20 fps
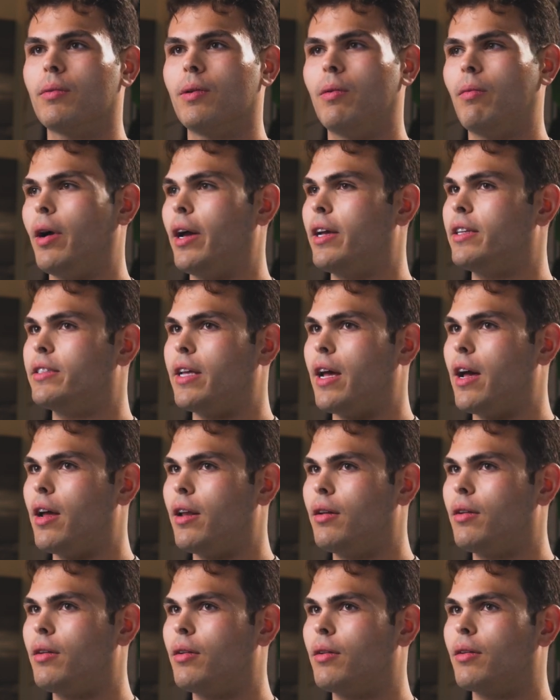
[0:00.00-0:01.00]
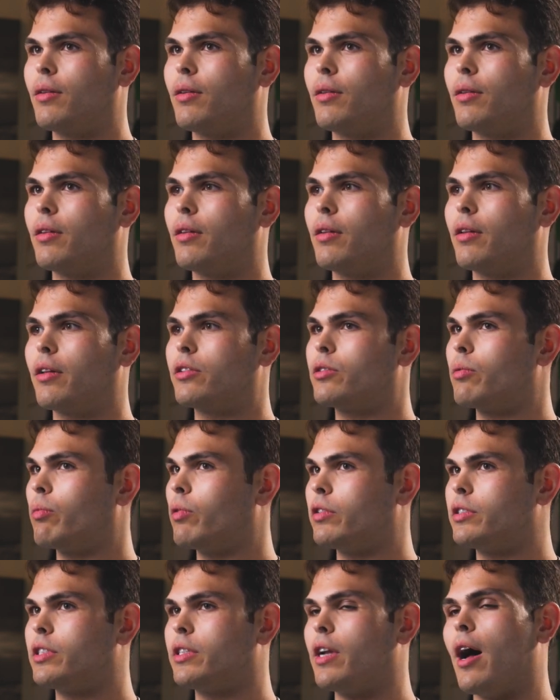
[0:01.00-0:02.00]
Why is that? Because the
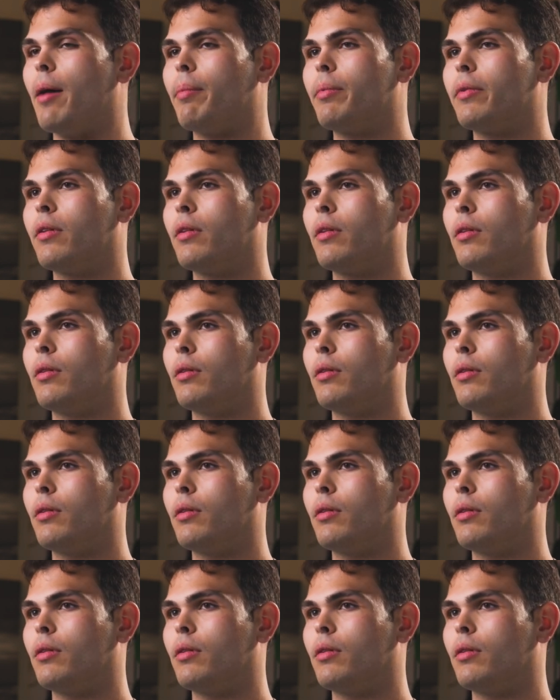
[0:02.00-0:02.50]
world stopped.